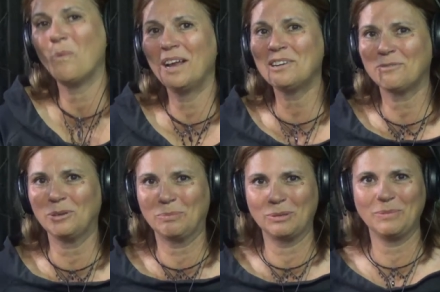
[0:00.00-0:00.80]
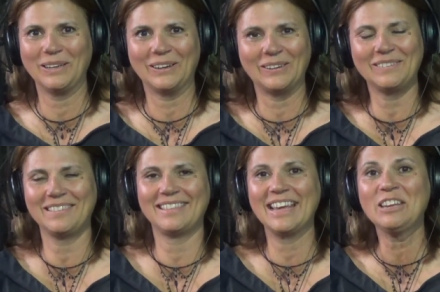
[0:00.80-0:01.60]
wonderful premiere,
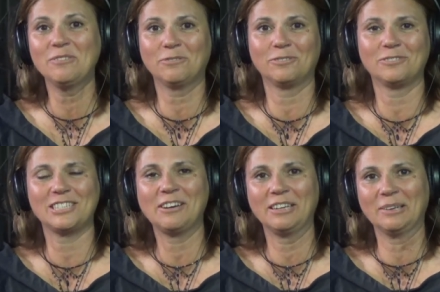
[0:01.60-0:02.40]
and thank you for sharing